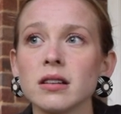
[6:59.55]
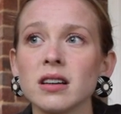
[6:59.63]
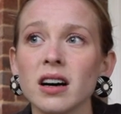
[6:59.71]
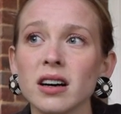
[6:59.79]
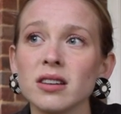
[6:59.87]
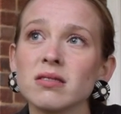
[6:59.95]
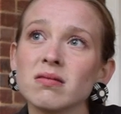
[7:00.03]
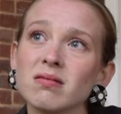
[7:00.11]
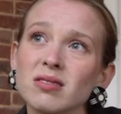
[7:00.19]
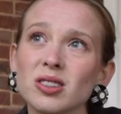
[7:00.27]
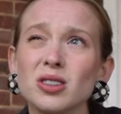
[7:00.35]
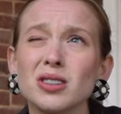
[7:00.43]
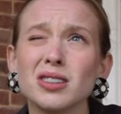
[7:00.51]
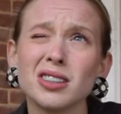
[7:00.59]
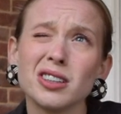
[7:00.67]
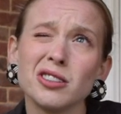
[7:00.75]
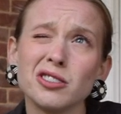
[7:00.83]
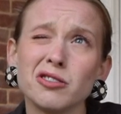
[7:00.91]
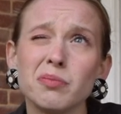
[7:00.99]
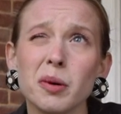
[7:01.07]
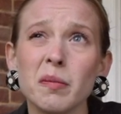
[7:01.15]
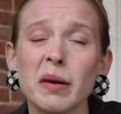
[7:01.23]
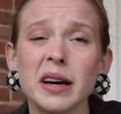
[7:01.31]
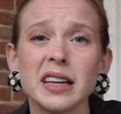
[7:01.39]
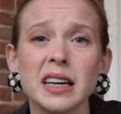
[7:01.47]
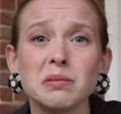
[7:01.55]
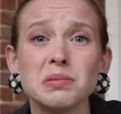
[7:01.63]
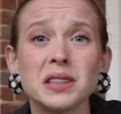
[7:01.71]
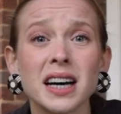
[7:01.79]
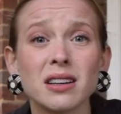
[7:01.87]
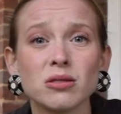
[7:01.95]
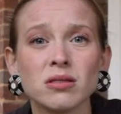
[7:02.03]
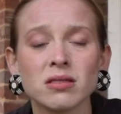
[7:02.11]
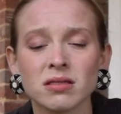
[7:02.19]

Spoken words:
I could have put my name down,